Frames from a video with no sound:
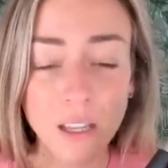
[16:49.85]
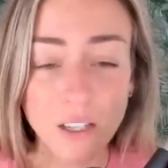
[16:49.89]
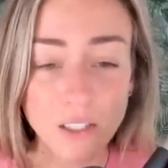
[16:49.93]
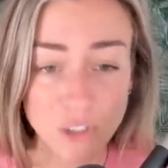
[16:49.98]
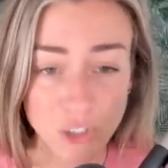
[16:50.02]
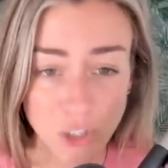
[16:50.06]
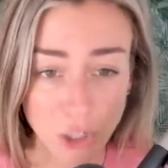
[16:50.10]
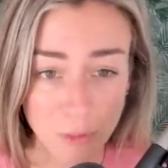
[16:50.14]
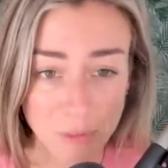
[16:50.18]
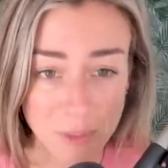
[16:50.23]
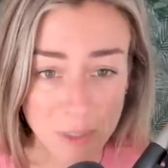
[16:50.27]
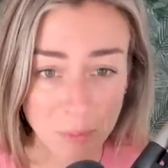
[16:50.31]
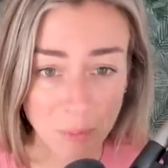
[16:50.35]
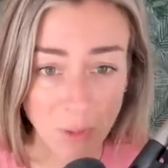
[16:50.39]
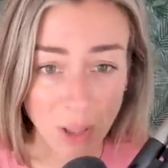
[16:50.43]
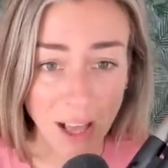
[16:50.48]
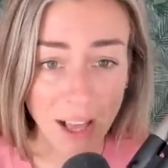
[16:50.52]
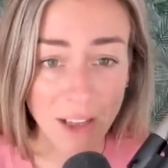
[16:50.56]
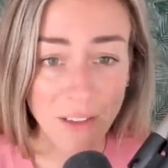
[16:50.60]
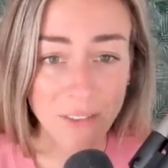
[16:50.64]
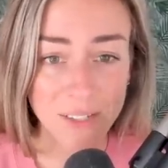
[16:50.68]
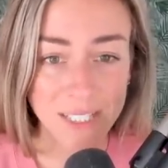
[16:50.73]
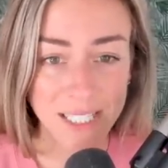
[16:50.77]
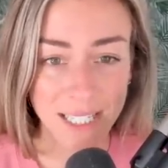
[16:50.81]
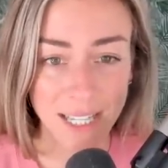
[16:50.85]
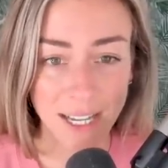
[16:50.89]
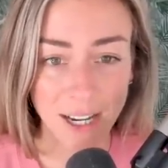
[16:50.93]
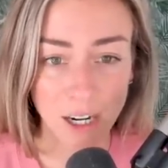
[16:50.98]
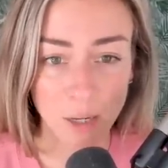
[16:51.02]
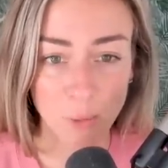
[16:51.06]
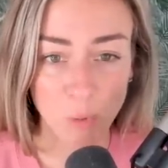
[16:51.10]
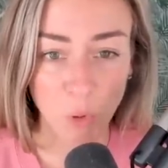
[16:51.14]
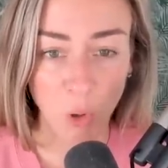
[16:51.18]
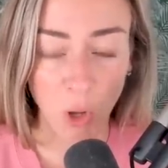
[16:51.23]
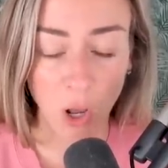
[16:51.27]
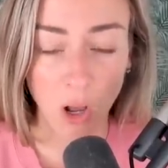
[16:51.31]
Terms apply. Visit
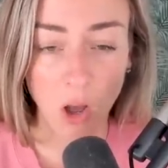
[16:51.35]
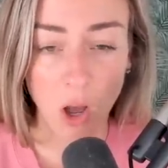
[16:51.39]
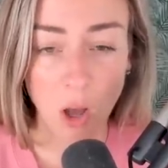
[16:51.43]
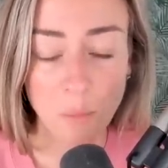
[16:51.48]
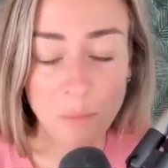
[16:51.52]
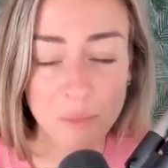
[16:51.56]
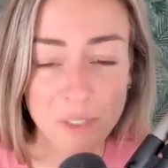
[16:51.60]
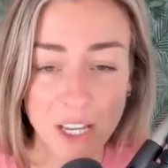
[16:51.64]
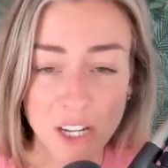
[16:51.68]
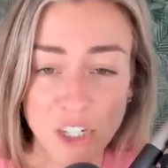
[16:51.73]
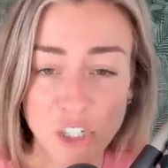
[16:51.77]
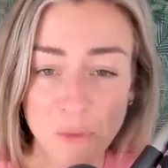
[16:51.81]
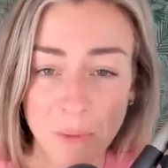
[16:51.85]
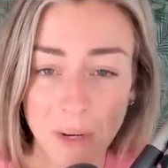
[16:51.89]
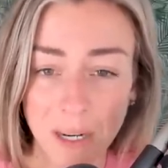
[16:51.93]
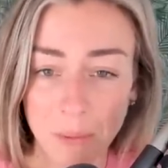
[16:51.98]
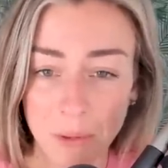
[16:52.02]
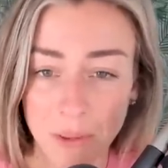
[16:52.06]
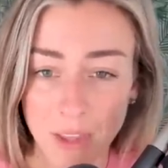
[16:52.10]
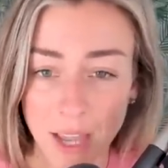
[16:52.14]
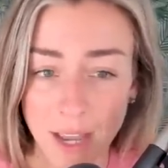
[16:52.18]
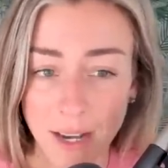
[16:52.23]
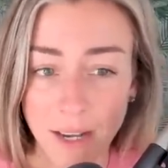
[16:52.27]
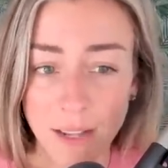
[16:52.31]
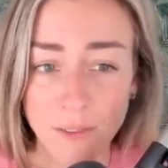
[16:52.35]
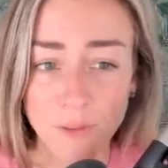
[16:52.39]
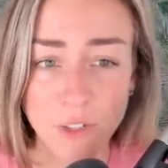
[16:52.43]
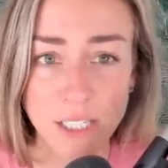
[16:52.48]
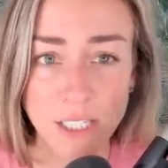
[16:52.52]
caribou.com slash money with Katie for